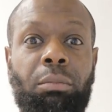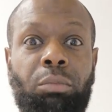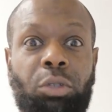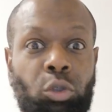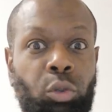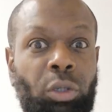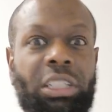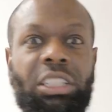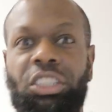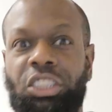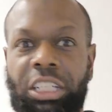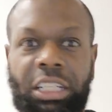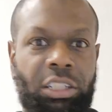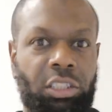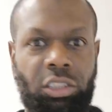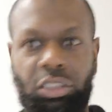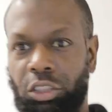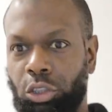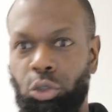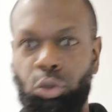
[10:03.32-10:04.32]
between the
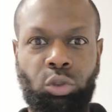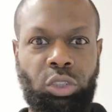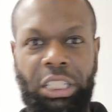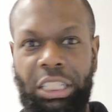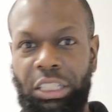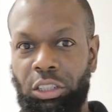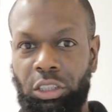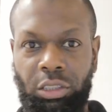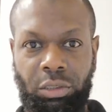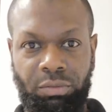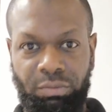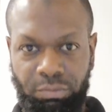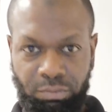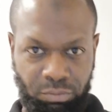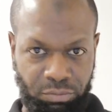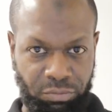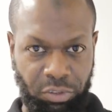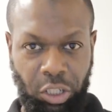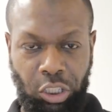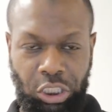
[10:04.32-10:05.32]
genders. The two genders
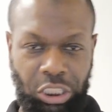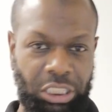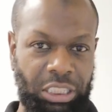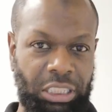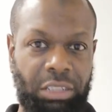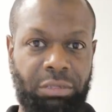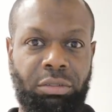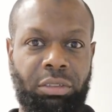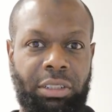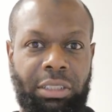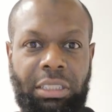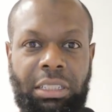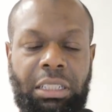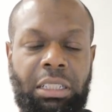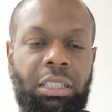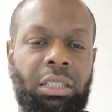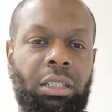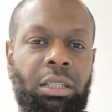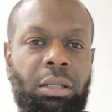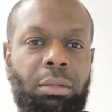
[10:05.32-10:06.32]
function
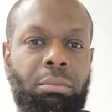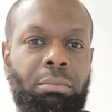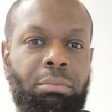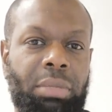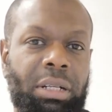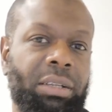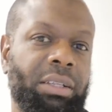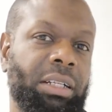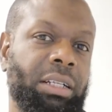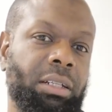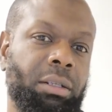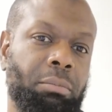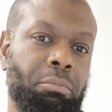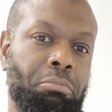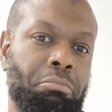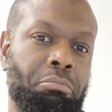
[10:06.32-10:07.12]
differently, period.